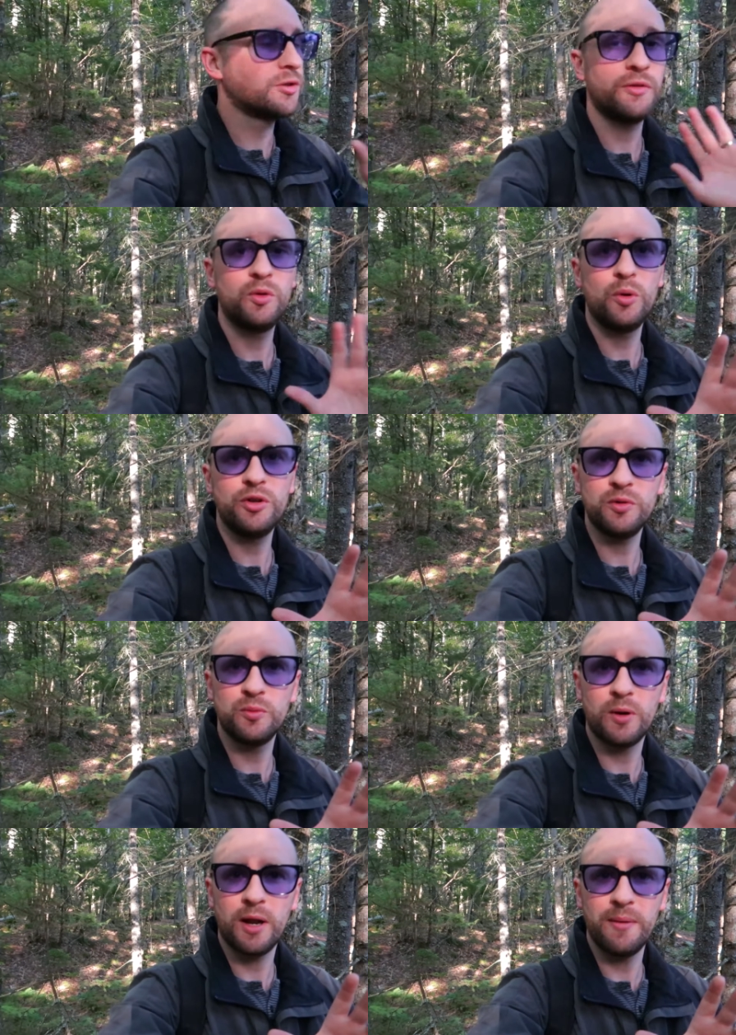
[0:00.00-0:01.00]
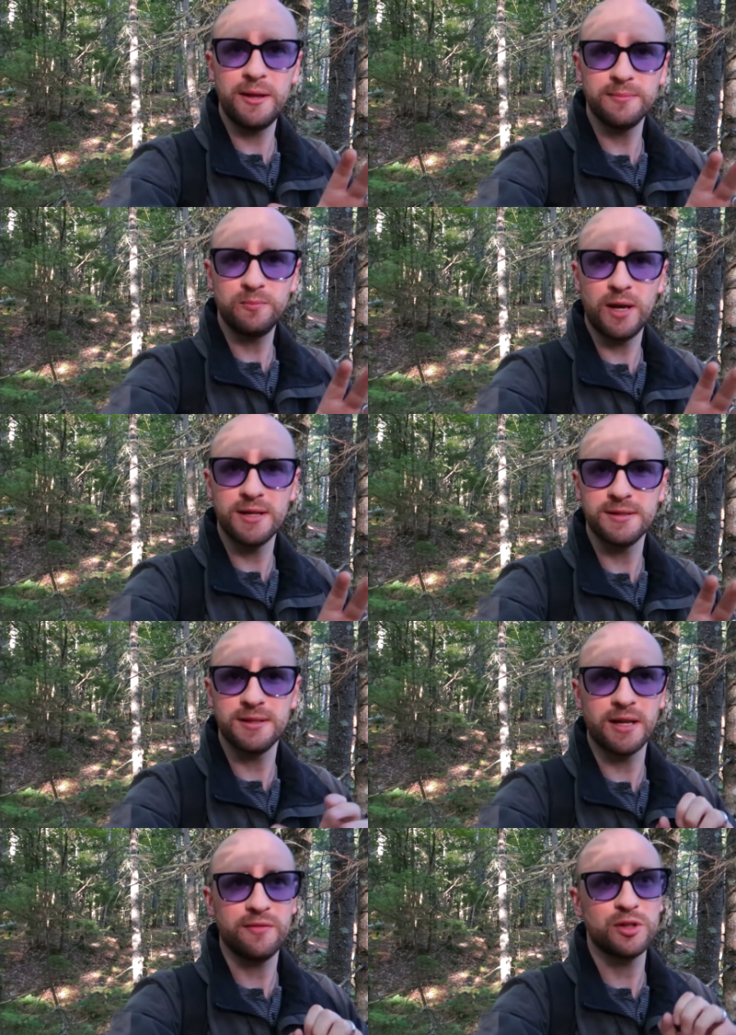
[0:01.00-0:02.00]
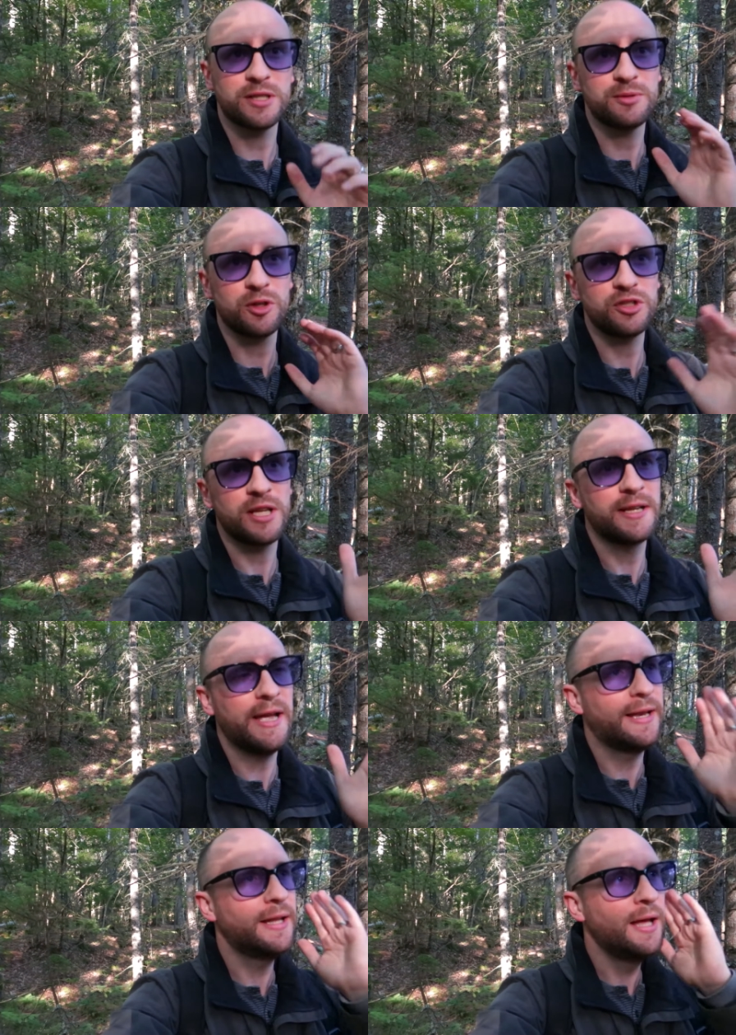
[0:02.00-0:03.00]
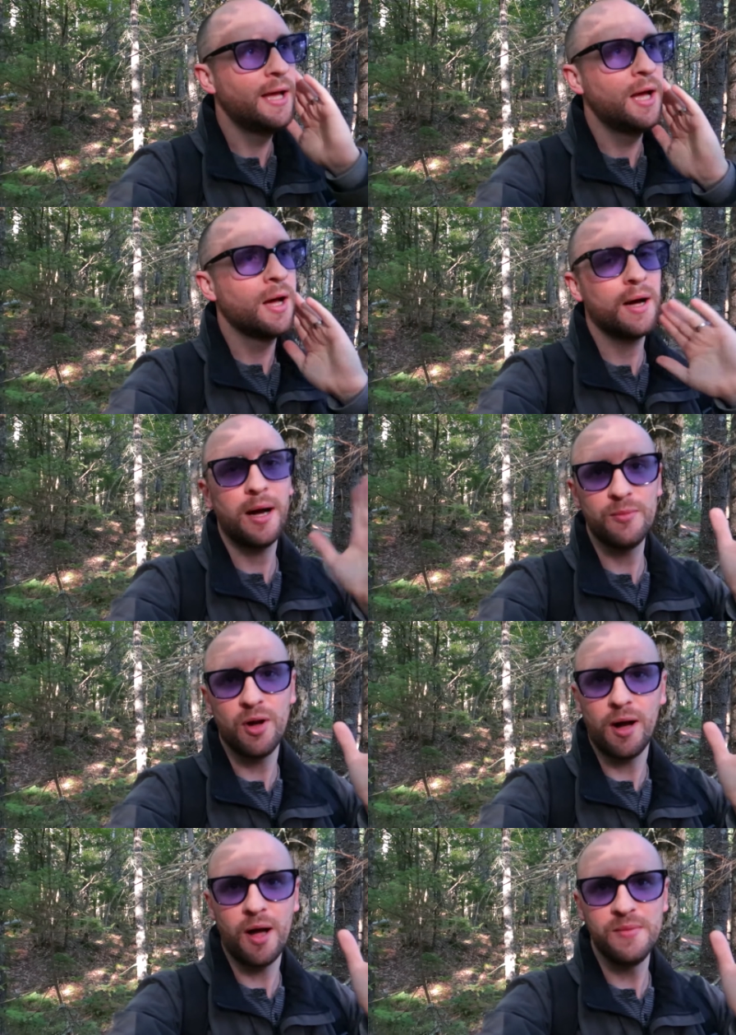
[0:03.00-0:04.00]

So if you're wondering what I meant when I said like feels like I'm starting the channel again, I'm not.